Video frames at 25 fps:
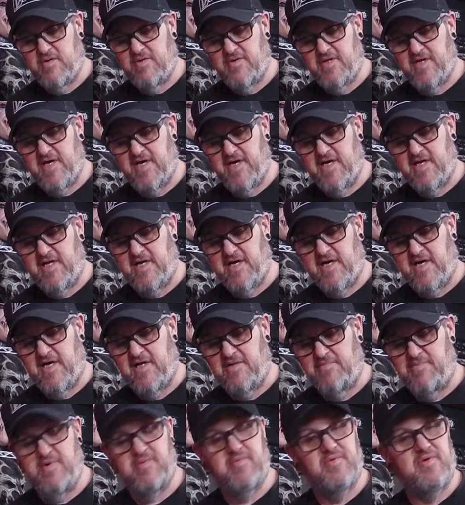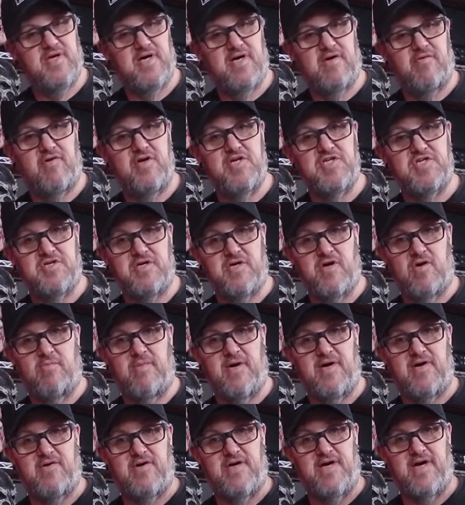that the people that originally owned
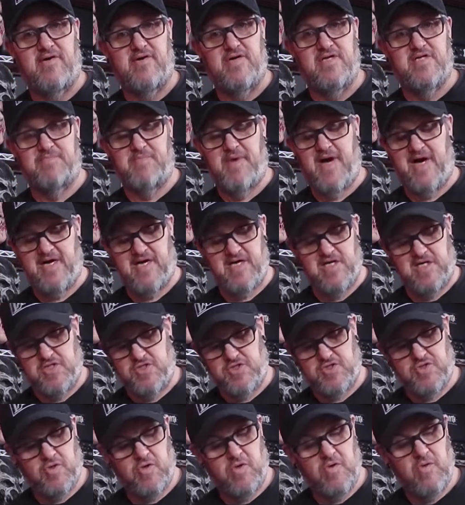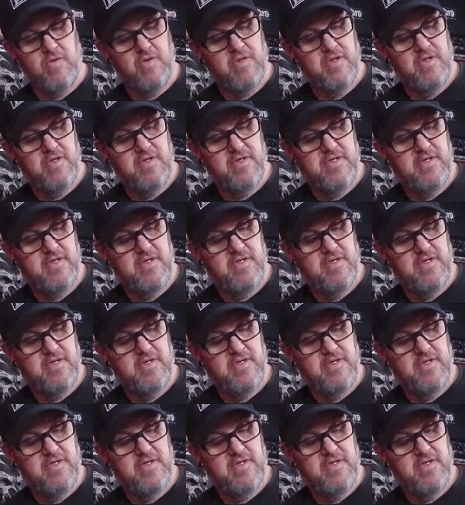Michael Kelly is back in control.